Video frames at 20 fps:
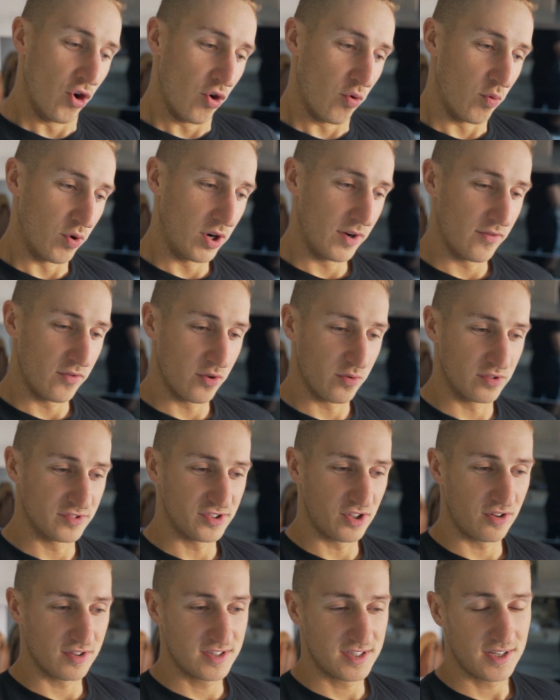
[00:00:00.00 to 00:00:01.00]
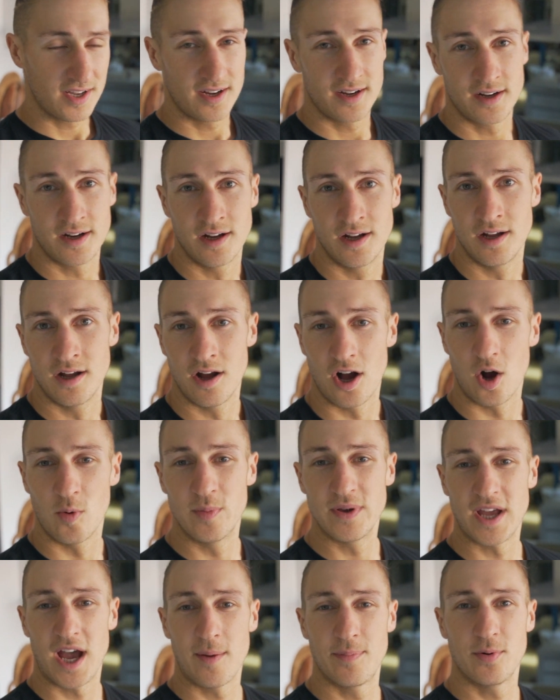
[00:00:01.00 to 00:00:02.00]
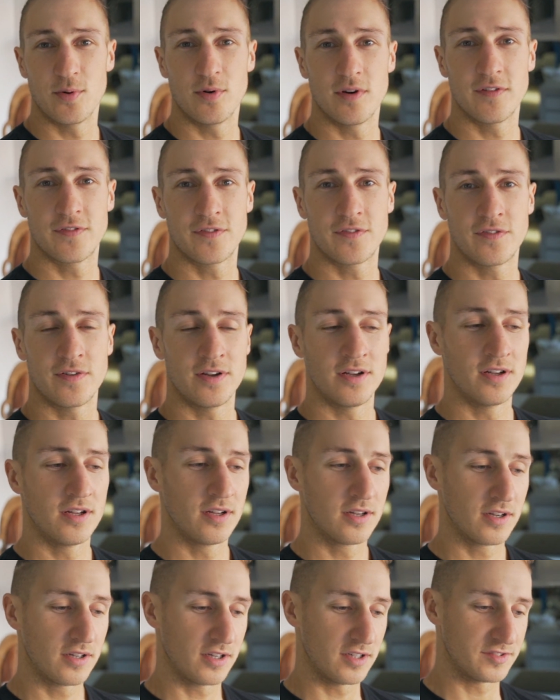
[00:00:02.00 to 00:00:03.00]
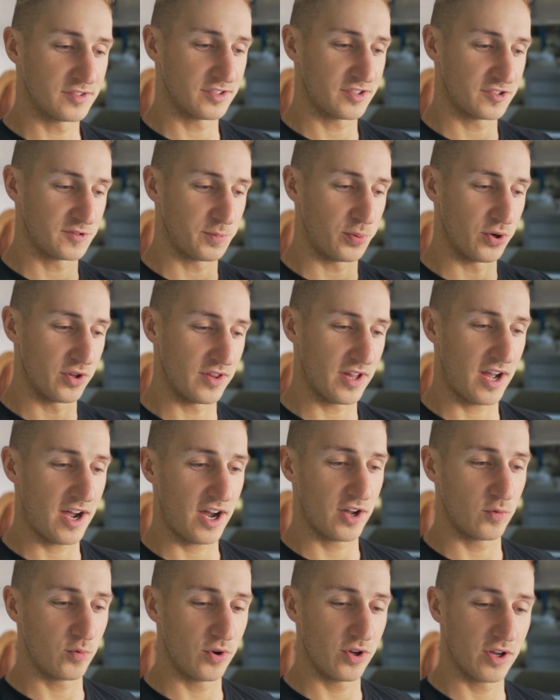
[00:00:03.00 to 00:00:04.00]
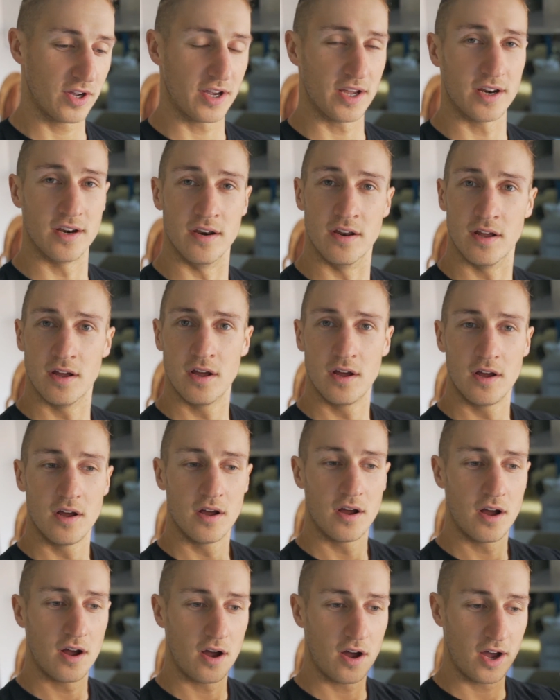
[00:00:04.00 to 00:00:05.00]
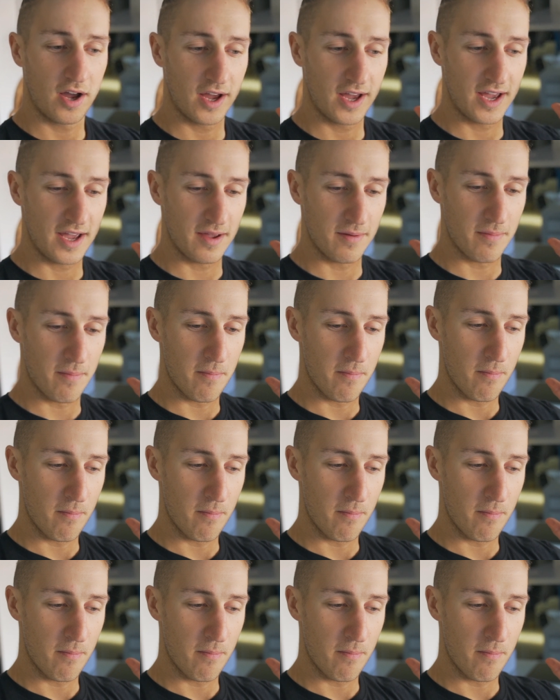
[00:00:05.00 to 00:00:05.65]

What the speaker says: whatever the results are, I'll be happy with, because I just put in the hard work and I